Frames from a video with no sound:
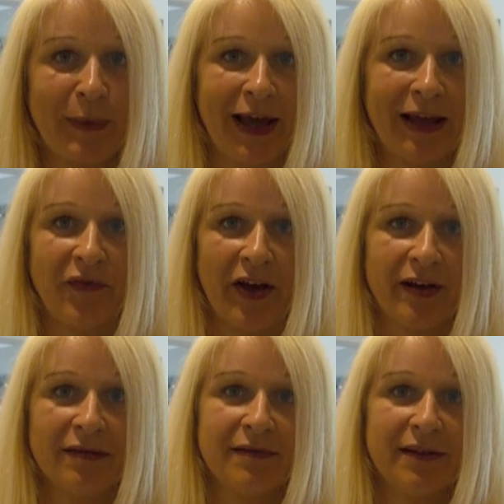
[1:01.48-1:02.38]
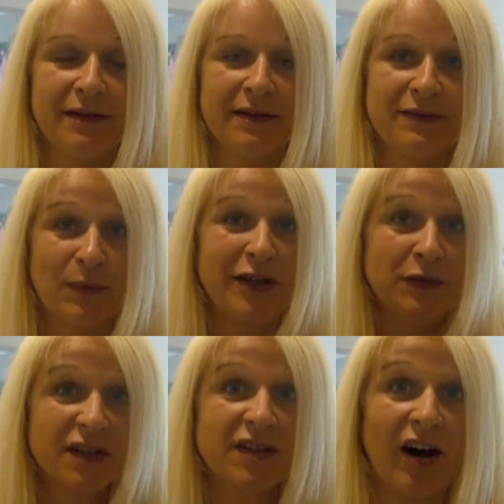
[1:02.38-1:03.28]
of behaviour is where you
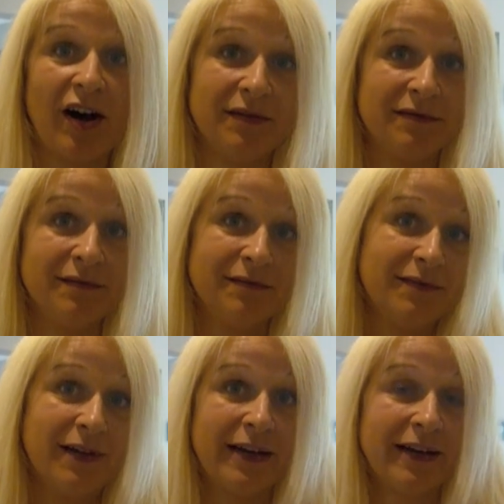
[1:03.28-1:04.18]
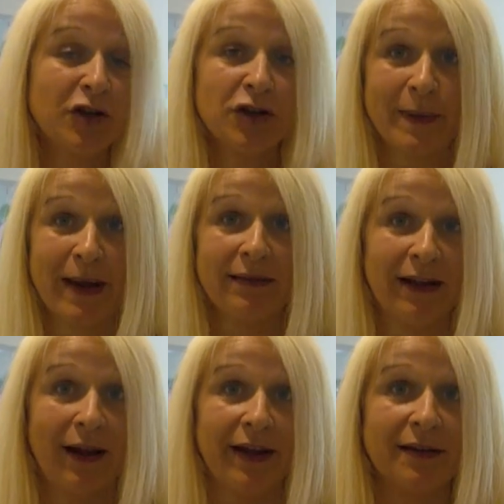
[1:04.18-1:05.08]
start, and it could be
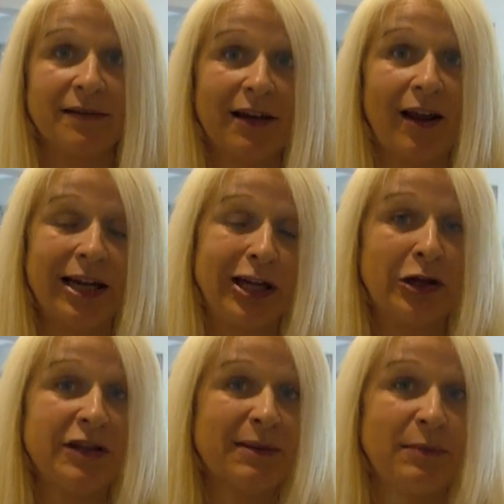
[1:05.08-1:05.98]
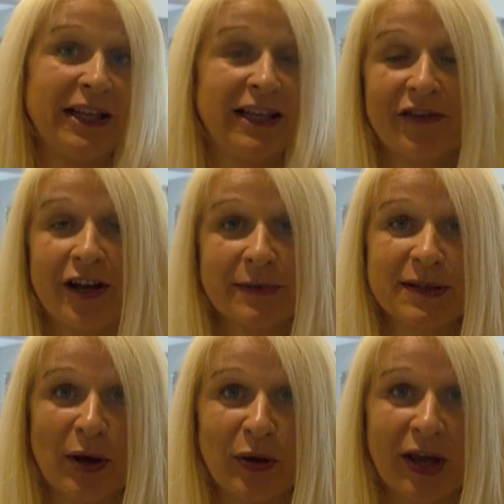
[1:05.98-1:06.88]
anything like the likelihood of somebody giving up
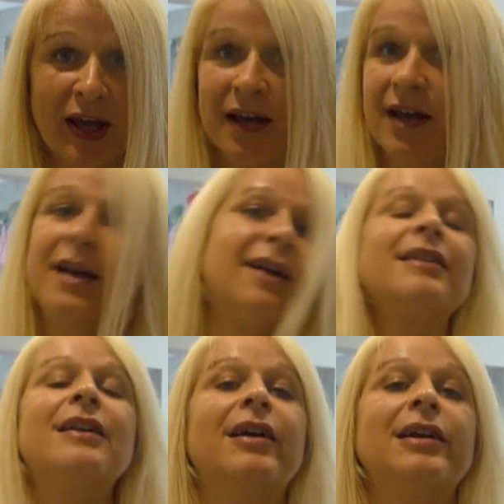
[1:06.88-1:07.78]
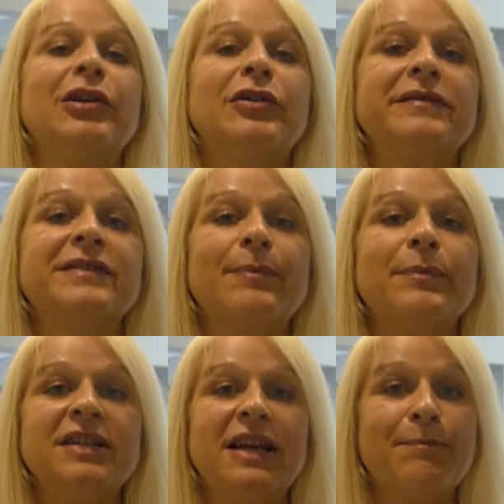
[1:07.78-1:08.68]
smoking, the likelihood of
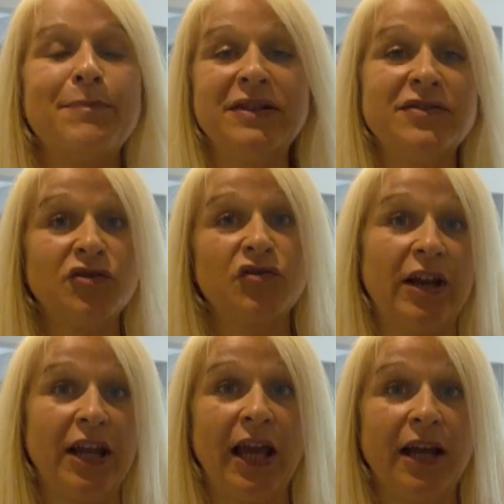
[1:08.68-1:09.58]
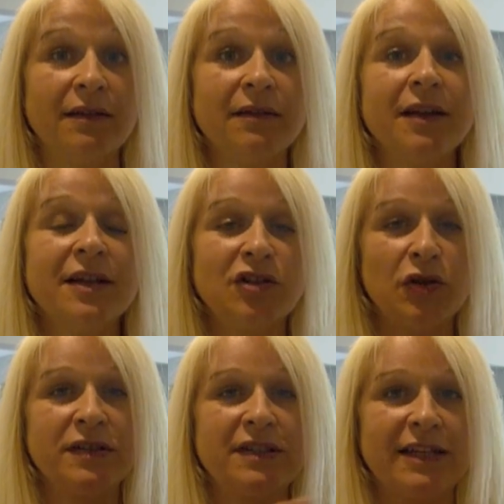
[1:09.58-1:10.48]
somebody binge drinking. So you
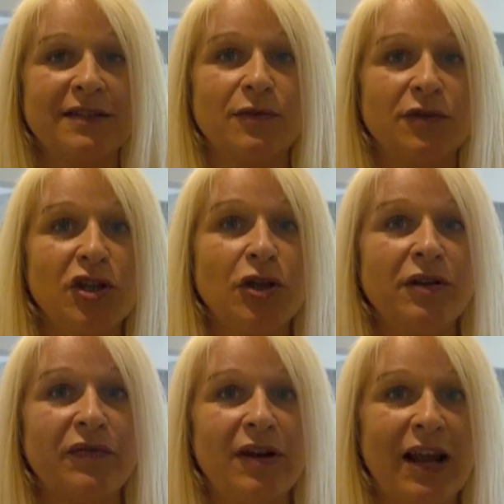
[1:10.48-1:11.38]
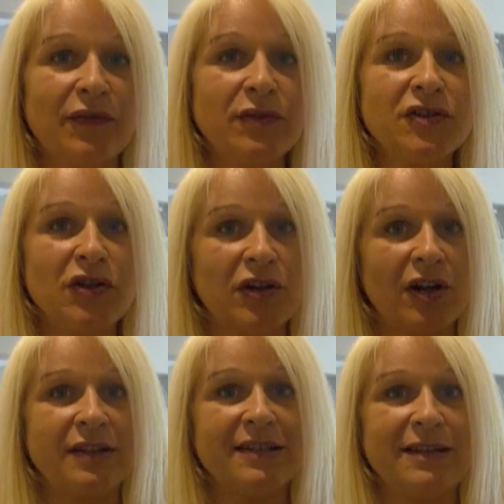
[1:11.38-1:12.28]
can see it's on two different levels. You can
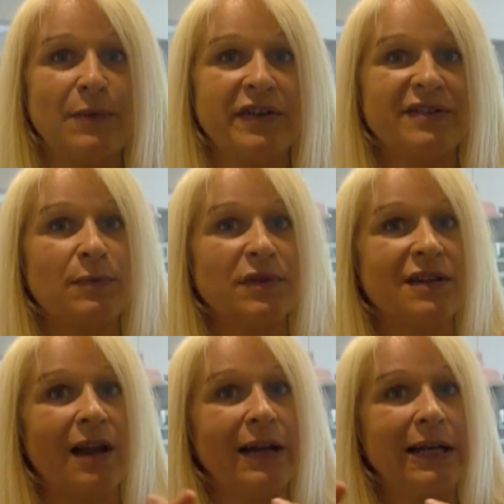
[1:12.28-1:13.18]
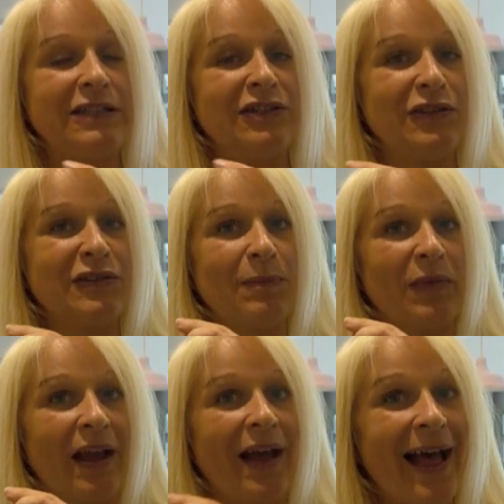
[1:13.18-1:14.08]
either see whether someone's likely to do
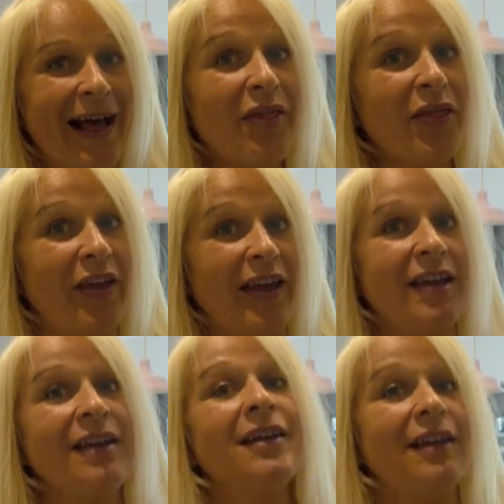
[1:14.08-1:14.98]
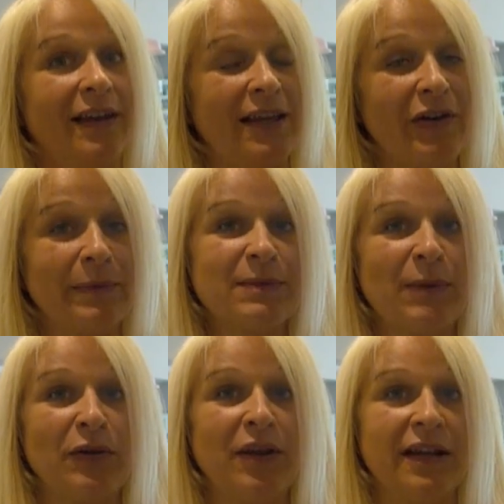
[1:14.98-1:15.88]
something healthy, like give up
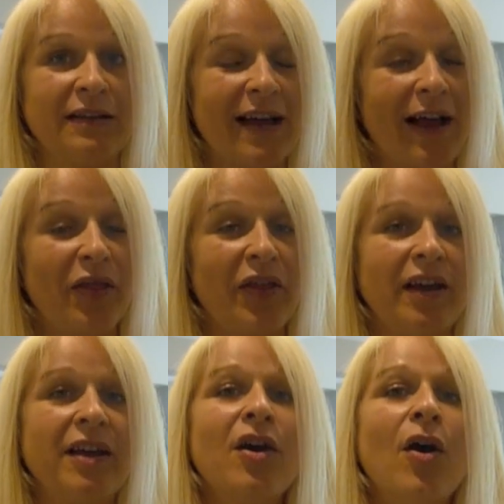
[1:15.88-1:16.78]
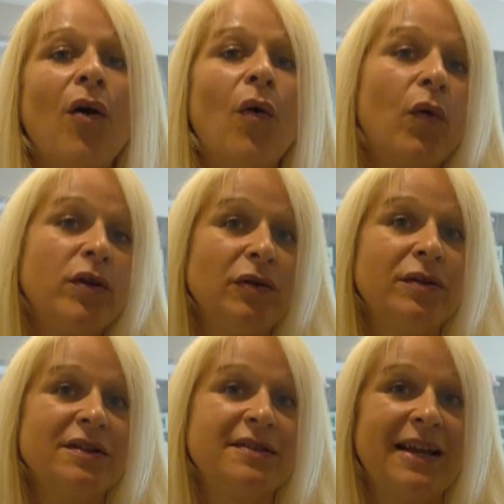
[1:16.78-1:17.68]
smoking is healthy, or you
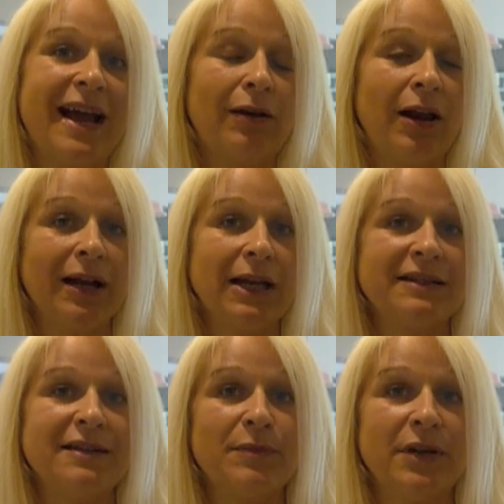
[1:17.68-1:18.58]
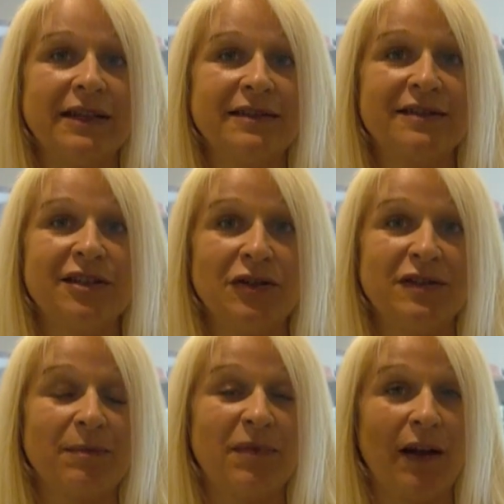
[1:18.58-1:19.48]
can see how likely somebody is to do
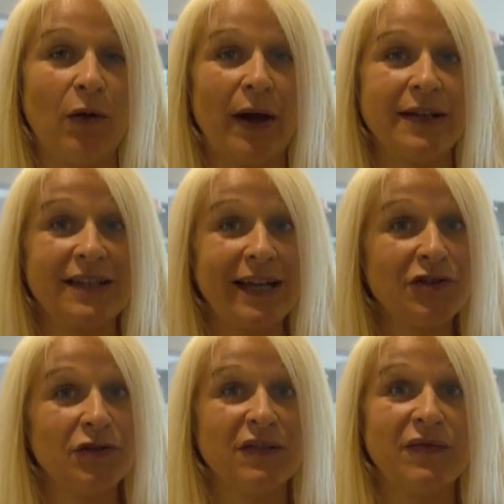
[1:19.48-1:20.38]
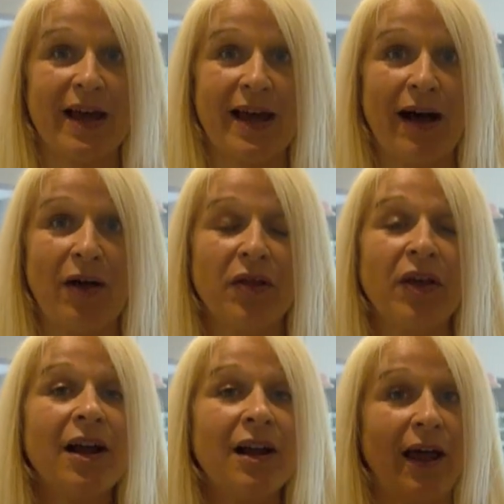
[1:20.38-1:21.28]
something quite dangerous for their health,
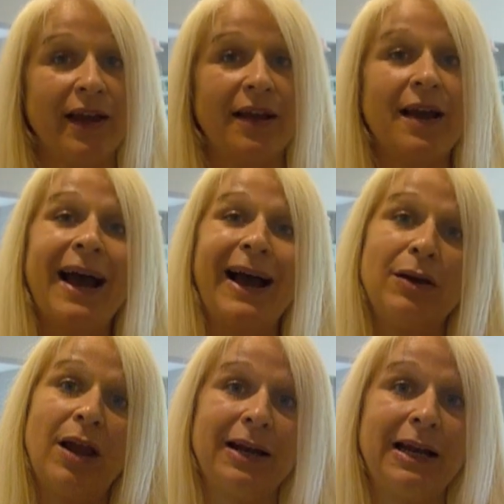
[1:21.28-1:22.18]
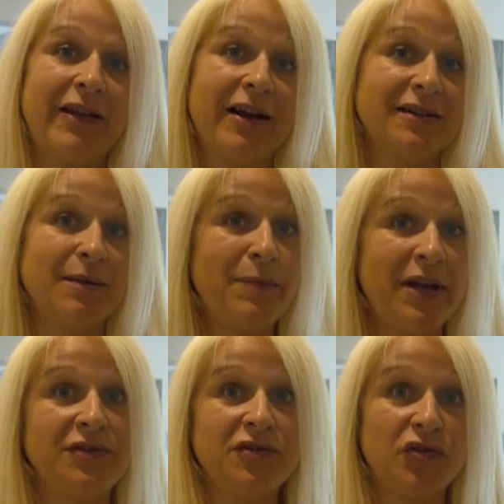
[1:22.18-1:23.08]
like how likely they are to
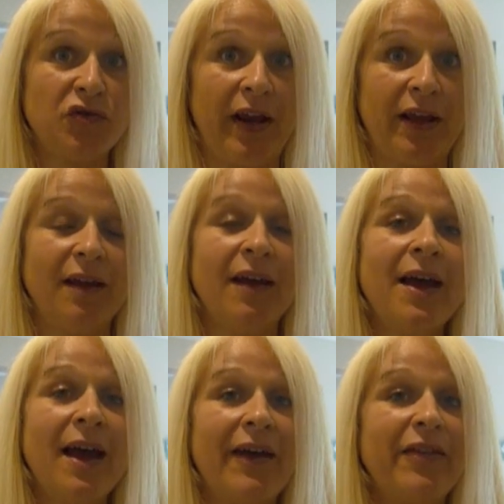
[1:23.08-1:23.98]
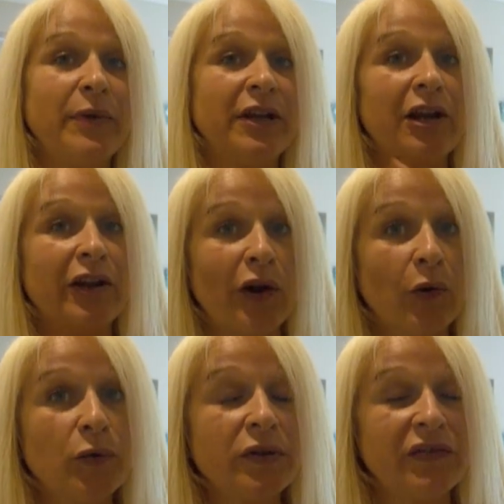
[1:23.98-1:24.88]
binge drink. And then we're going to look at
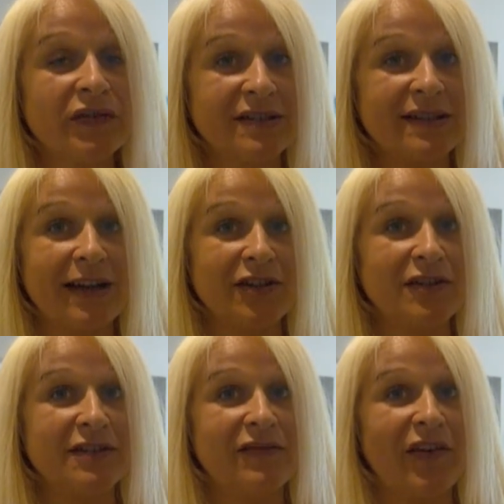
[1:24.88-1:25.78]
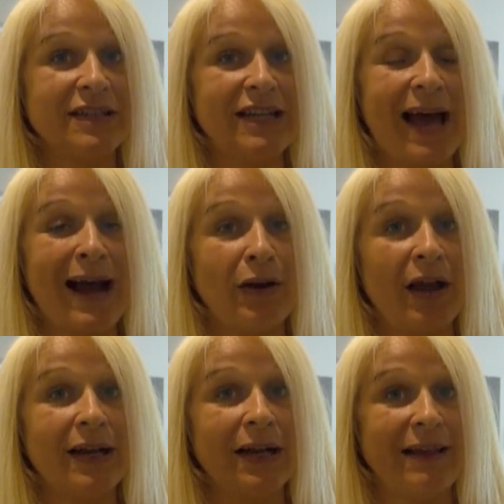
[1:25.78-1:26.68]
all the different sections to find out how
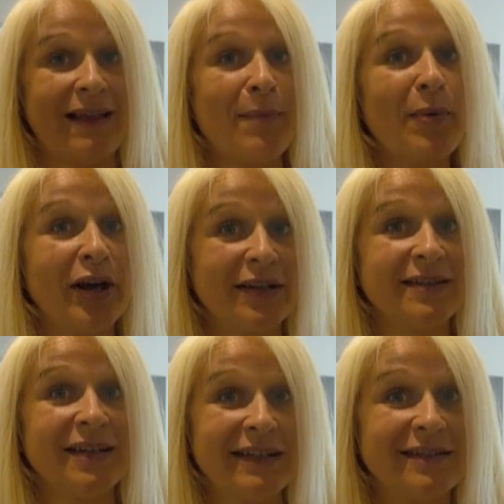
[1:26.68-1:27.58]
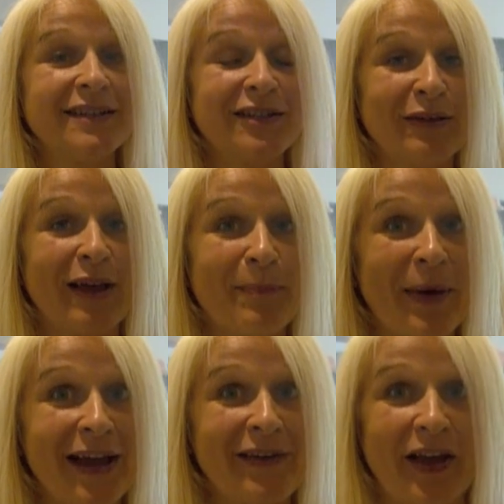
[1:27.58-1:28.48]
likely that person is to do that
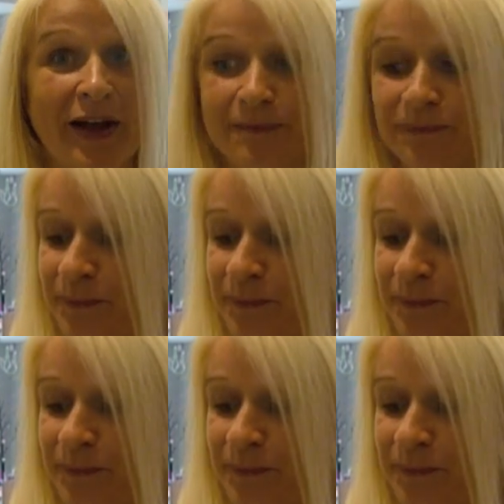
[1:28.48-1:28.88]
behaviour.